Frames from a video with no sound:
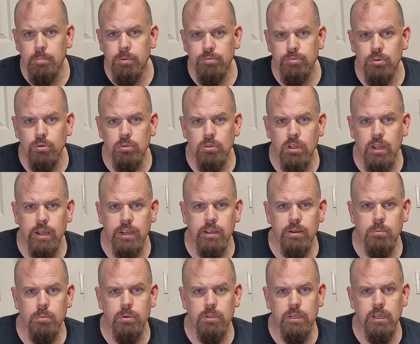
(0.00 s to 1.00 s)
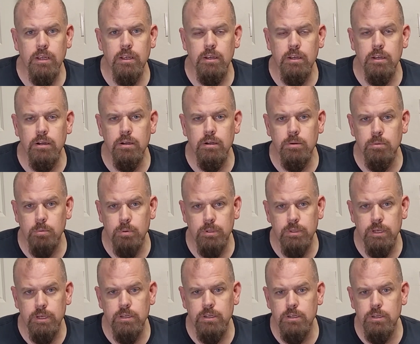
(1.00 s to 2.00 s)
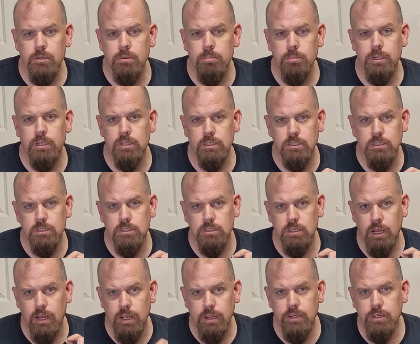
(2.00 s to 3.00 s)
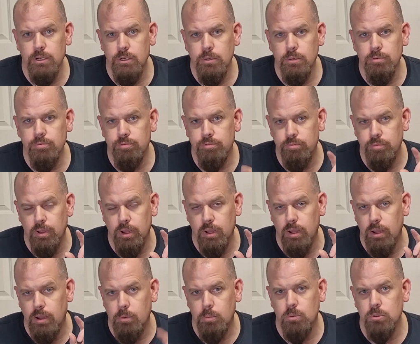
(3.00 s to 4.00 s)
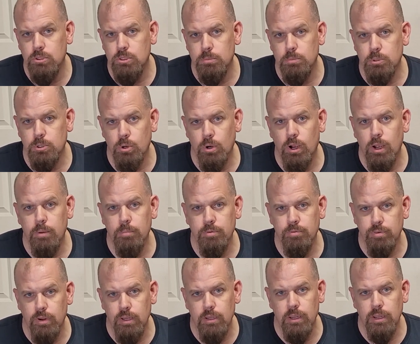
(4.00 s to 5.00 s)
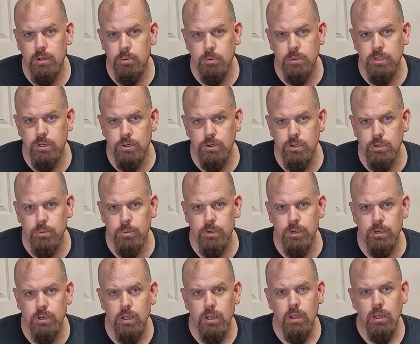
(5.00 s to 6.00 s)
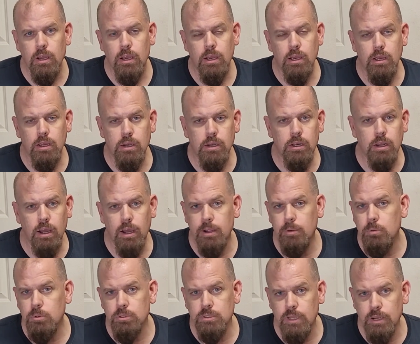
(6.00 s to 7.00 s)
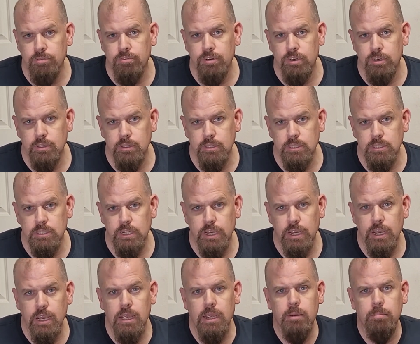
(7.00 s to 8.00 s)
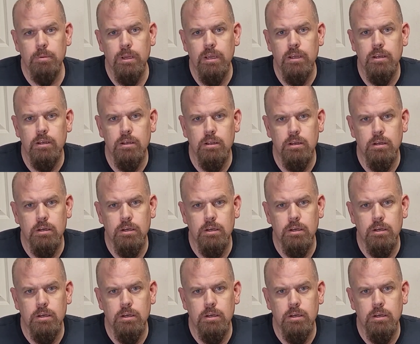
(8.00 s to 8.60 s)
if you like what they do, because I do. I will subscribe if I like what they're doing, and I will definitely say, hey man,